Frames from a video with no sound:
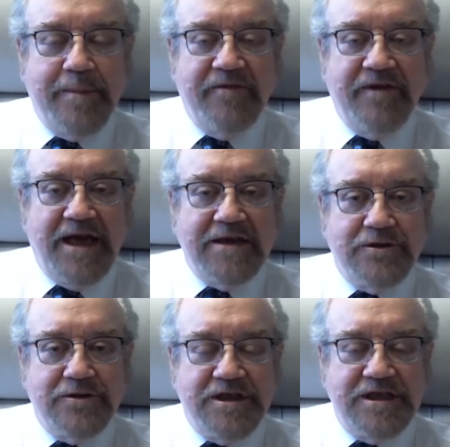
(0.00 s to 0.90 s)
of
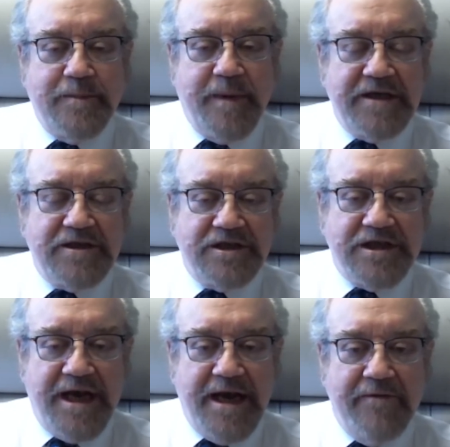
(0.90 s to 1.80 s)
cancers these patients
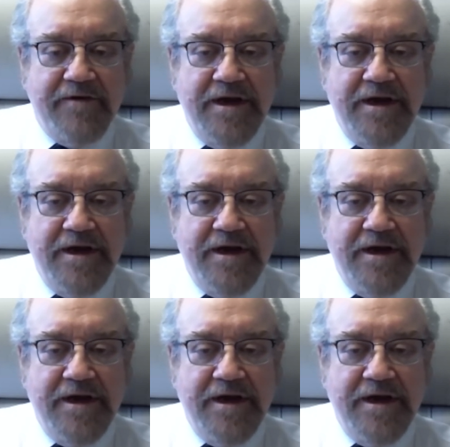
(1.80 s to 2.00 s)
have